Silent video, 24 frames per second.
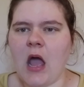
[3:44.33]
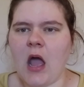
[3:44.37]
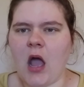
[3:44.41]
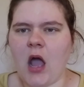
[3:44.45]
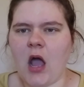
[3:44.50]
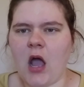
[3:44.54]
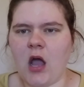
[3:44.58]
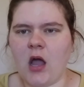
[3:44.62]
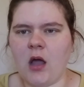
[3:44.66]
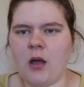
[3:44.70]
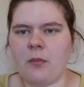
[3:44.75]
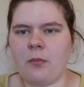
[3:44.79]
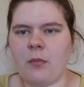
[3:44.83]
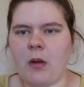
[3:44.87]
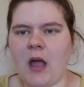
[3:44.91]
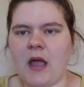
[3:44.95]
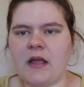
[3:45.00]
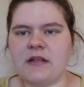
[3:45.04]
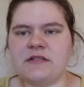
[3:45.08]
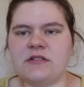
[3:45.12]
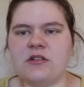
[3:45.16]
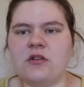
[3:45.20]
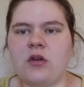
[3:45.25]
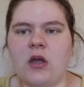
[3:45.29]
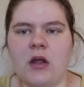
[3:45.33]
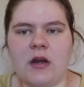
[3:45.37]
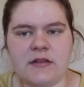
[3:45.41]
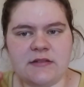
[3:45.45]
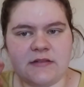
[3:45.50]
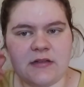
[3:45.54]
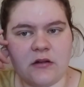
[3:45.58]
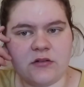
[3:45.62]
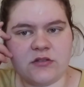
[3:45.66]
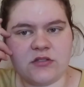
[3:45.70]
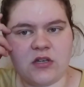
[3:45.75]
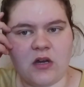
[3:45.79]
I still kind of
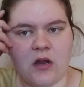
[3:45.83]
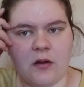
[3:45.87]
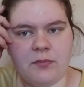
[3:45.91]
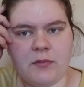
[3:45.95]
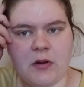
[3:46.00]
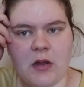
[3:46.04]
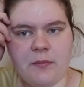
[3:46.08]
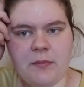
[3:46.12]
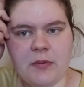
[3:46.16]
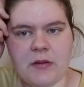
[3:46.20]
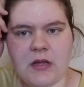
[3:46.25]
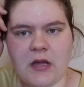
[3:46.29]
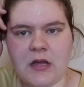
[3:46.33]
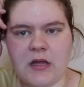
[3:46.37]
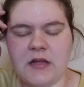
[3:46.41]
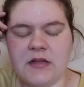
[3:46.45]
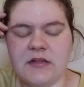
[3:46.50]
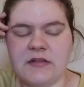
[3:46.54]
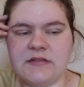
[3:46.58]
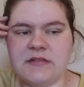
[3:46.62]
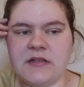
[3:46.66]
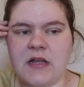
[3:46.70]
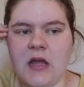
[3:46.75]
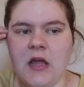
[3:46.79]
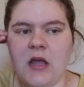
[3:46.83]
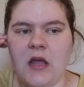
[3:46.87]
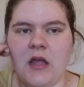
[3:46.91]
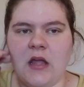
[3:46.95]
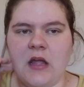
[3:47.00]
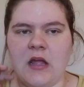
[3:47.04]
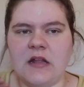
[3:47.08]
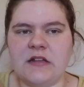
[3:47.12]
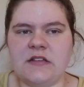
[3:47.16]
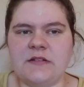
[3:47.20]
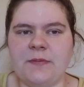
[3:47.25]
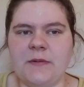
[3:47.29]
sound stopped up because
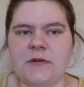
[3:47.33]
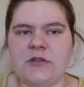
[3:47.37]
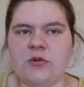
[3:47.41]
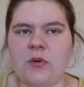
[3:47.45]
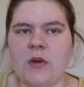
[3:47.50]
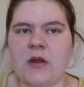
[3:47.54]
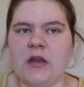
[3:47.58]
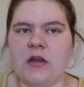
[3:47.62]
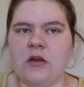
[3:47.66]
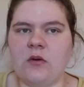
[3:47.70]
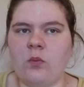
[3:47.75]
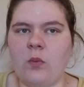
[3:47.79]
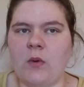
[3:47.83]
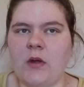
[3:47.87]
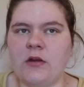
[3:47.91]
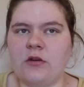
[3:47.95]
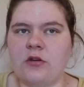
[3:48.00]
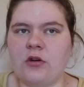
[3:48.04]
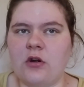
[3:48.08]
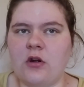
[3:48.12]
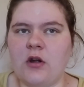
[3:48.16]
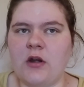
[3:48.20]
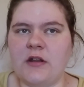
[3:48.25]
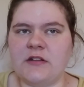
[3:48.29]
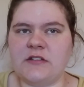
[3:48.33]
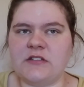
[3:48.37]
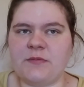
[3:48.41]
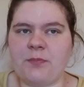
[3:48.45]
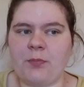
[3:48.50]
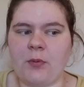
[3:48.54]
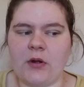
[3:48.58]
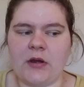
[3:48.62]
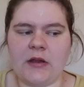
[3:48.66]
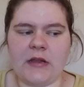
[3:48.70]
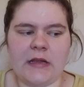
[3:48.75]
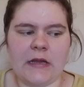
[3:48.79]
it's between winter and
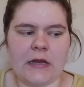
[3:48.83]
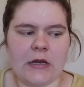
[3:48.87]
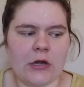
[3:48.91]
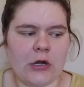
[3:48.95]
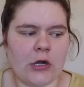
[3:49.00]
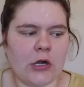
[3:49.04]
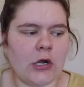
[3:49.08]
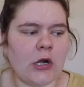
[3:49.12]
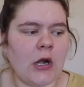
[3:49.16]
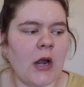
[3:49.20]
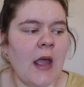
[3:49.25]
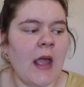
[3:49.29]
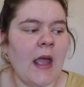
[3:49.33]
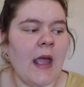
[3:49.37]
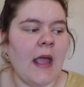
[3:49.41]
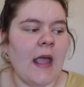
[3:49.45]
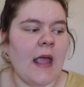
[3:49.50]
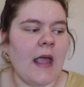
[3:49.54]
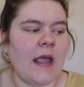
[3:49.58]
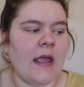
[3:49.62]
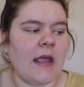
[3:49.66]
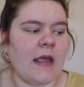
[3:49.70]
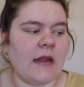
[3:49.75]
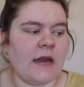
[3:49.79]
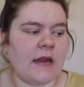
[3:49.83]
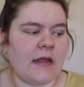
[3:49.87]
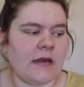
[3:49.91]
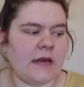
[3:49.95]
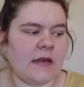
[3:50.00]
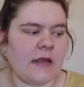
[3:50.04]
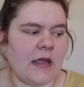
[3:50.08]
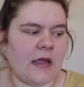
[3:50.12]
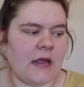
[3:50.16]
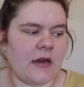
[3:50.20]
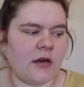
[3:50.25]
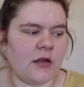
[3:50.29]
spring here in
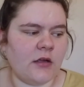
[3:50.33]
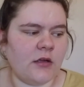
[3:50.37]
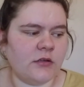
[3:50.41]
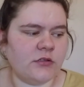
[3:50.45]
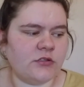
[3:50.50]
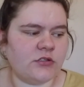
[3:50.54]
Indiana.